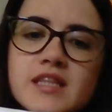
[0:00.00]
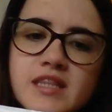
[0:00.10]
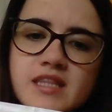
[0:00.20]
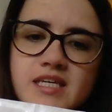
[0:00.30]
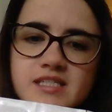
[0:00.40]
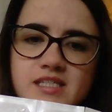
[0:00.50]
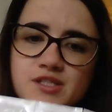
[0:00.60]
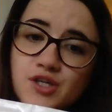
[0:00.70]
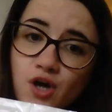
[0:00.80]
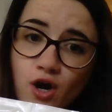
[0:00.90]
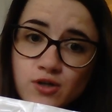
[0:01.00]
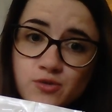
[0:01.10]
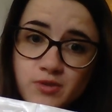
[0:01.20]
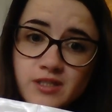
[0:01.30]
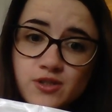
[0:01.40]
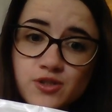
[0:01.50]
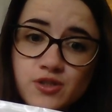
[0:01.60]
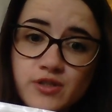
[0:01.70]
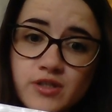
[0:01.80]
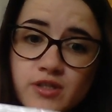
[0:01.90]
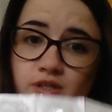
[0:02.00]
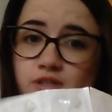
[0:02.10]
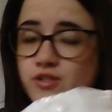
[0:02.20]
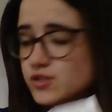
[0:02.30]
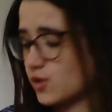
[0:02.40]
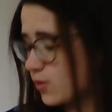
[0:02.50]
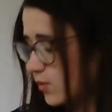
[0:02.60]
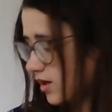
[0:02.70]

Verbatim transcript: This is the cartridge. So